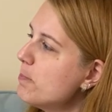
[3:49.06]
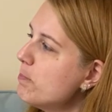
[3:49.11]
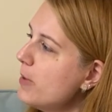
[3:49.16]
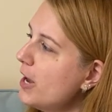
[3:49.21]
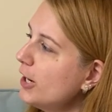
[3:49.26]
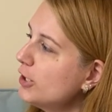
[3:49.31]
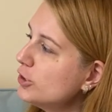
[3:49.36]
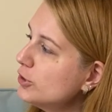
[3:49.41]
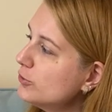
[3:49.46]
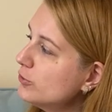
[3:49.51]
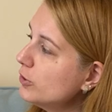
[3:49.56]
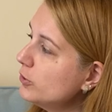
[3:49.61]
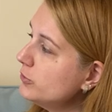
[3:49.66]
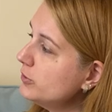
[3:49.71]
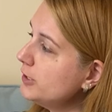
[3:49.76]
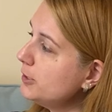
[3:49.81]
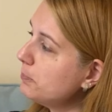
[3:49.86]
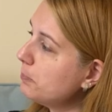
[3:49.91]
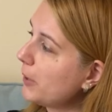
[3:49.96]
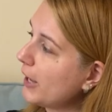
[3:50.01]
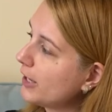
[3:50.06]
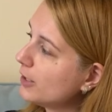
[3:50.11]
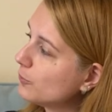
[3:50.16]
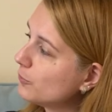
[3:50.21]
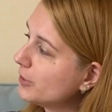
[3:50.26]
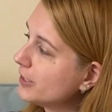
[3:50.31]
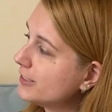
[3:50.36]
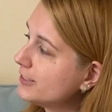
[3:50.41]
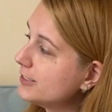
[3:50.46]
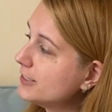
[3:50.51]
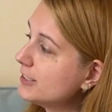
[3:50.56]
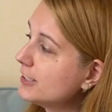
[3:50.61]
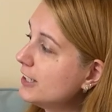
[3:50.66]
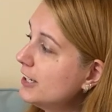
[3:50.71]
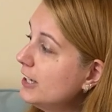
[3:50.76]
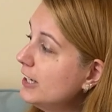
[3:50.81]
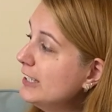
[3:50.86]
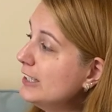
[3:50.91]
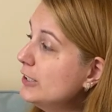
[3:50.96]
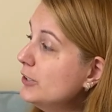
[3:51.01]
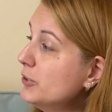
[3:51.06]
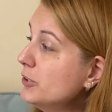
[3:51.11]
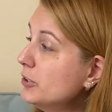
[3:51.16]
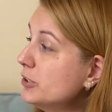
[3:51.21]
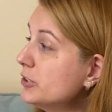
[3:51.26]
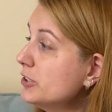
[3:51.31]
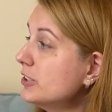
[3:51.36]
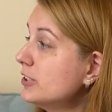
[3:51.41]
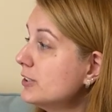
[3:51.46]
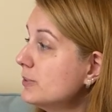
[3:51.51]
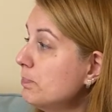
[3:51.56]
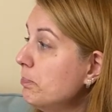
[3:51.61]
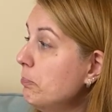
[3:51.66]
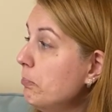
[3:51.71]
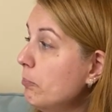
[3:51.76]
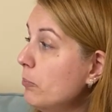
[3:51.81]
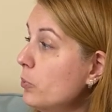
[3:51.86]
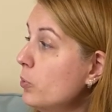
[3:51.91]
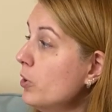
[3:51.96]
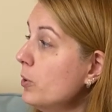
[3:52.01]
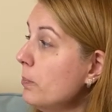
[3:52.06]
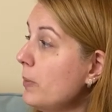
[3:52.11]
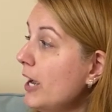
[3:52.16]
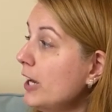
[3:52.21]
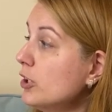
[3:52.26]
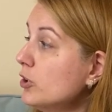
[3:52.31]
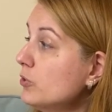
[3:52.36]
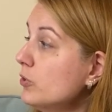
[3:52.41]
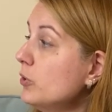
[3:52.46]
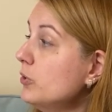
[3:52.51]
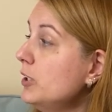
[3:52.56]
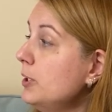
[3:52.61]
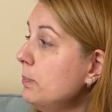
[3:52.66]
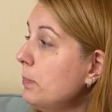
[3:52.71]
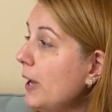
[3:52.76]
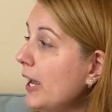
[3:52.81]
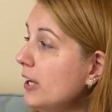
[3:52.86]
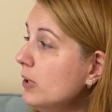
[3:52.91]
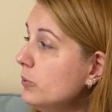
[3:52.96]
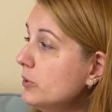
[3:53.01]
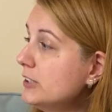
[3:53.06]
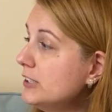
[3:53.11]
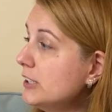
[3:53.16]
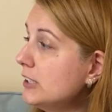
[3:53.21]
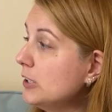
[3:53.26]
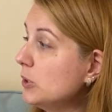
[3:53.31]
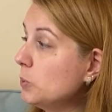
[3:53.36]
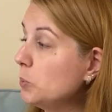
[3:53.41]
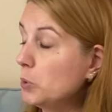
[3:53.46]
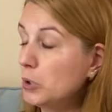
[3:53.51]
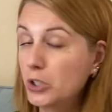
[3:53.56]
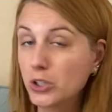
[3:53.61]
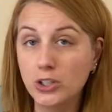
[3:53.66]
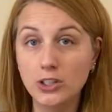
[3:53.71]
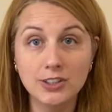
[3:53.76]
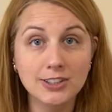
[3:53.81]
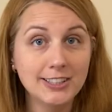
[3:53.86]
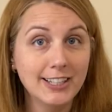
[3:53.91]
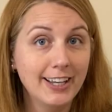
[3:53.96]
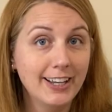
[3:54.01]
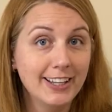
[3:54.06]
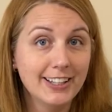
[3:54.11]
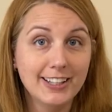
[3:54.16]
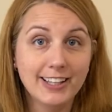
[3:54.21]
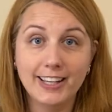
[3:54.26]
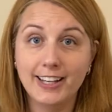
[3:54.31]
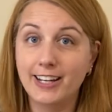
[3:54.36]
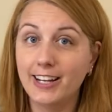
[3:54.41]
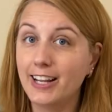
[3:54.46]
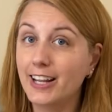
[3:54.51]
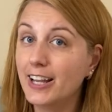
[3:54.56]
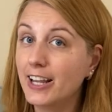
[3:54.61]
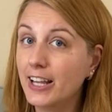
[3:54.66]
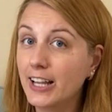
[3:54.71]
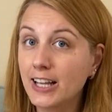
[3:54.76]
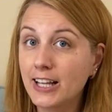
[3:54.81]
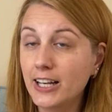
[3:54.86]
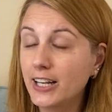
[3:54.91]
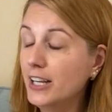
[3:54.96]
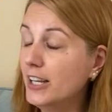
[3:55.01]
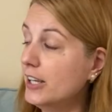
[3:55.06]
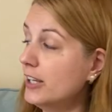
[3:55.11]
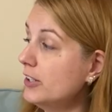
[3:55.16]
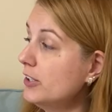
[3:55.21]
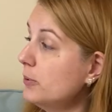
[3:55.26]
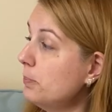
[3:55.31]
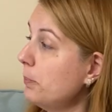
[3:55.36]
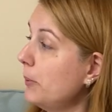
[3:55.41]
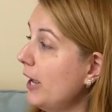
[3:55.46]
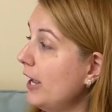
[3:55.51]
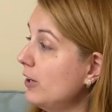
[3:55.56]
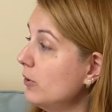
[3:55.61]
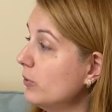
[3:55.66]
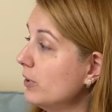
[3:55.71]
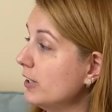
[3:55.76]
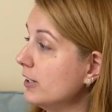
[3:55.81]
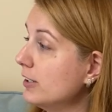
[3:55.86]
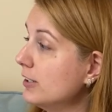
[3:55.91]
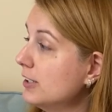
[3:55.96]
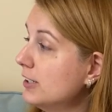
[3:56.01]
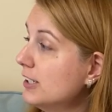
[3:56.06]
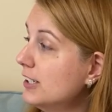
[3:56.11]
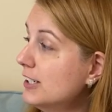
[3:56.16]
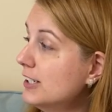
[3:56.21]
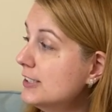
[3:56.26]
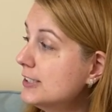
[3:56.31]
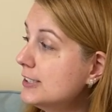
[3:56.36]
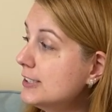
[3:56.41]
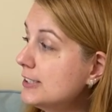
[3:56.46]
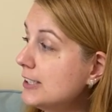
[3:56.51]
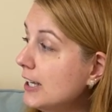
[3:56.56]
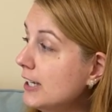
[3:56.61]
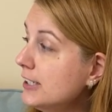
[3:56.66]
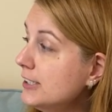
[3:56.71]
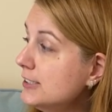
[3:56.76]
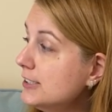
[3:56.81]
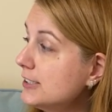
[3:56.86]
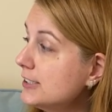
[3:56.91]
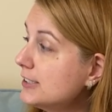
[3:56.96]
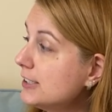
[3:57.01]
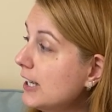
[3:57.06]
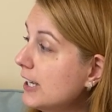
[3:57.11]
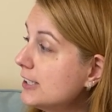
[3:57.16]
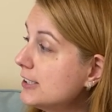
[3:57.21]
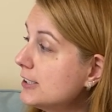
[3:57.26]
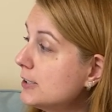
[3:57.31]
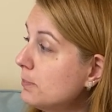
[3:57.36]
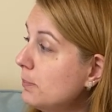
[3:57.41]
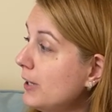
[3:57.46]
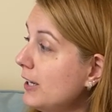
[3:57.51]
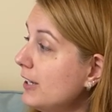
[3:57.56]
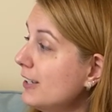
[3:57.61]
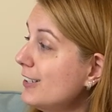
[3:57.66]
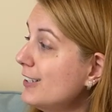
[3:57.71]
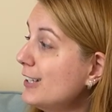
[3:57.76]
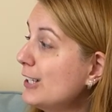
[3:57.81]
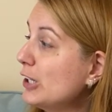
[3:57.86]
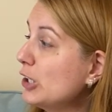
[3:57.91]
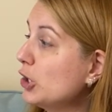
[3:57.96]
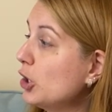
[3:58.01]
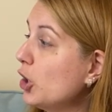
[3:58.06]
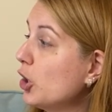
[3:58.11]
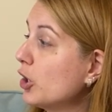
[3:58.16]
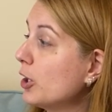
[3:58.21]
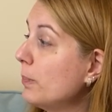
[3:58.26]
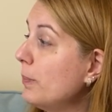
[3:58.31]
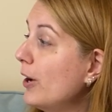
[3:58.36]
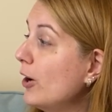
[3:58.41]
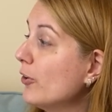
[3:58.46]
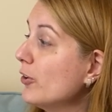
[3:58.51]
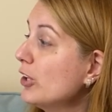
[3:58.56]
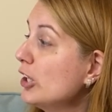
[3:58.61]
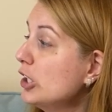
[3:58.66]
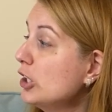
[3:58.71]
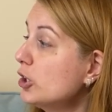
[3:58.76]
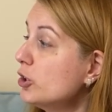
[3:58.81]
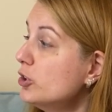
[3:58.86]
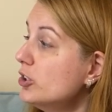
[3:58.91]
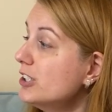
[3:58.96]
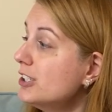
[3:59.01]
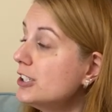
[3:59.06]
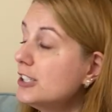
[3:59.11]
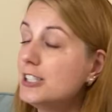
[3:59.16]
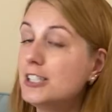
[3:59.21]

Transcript: Macaroni penguins. There are more macaroni penguins in the world than any other penguin. Scientists estimate there are about 13